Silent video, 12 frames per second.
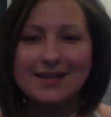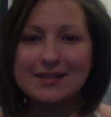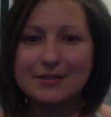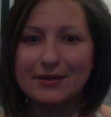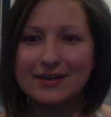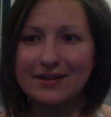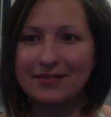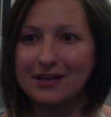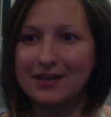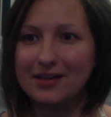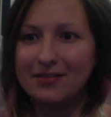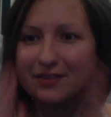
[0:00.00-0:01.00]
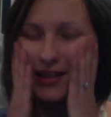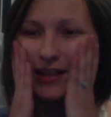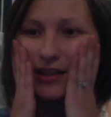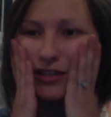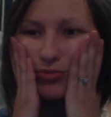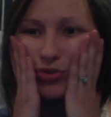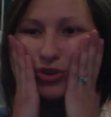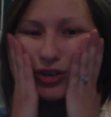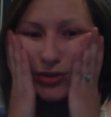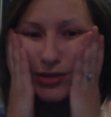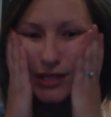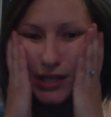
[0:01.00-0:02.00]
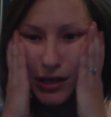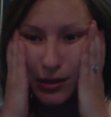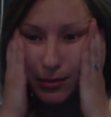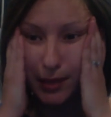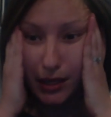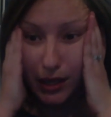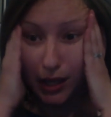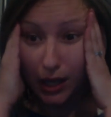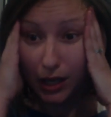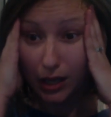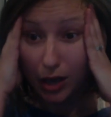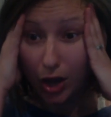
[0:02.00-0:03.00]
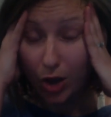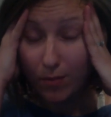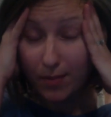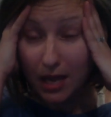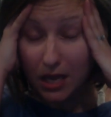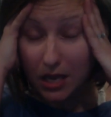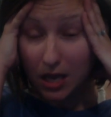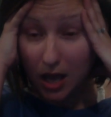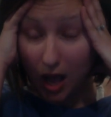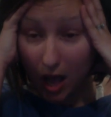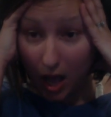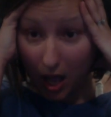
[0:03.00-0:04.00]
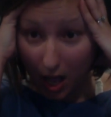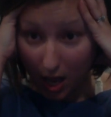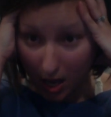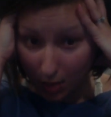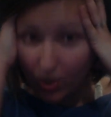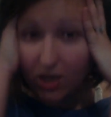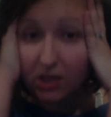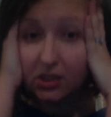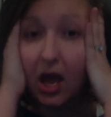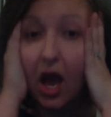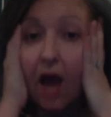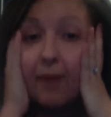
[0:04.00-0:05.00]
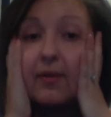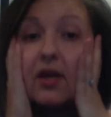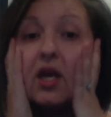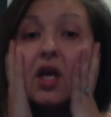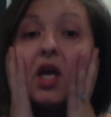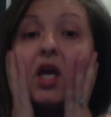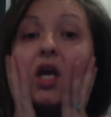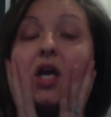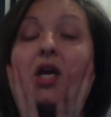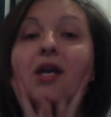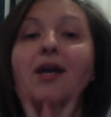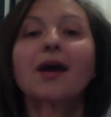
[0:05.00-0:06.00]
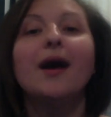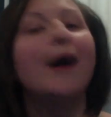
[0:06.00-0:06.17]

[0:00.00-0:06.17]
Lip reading: So I definitely feel like this morning was a little bit like, oh my God, what is happening?